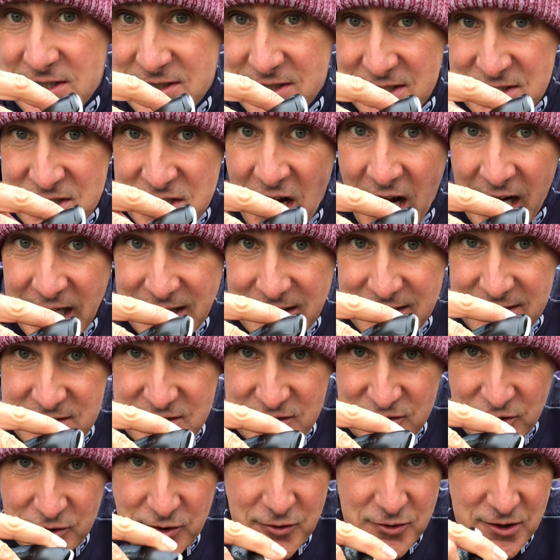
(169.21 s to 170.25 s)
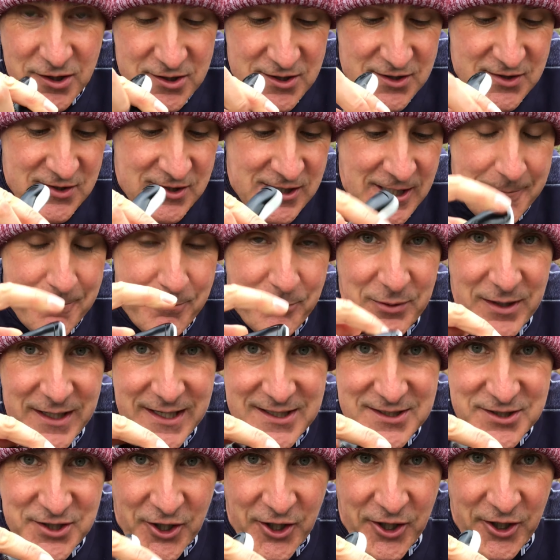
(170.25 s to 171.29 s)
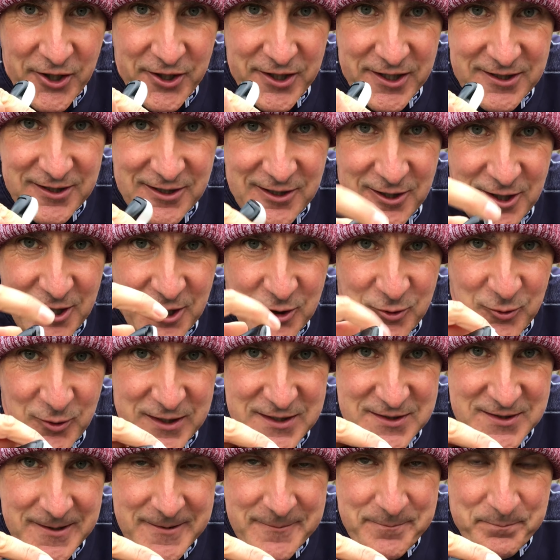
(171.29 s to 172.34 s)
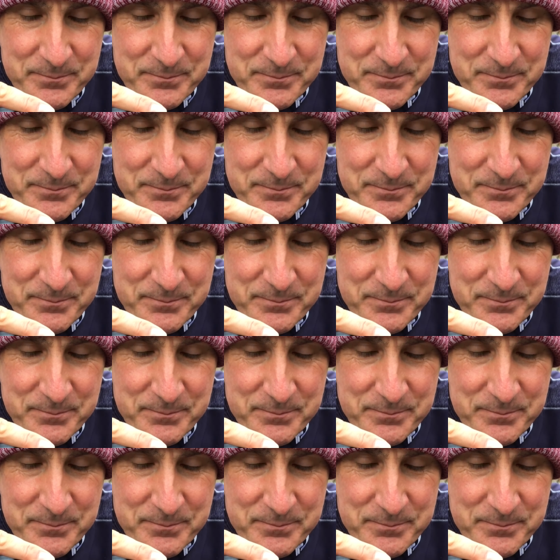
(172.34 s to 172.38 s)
to tighten the screw, you just simply turn it clockwise.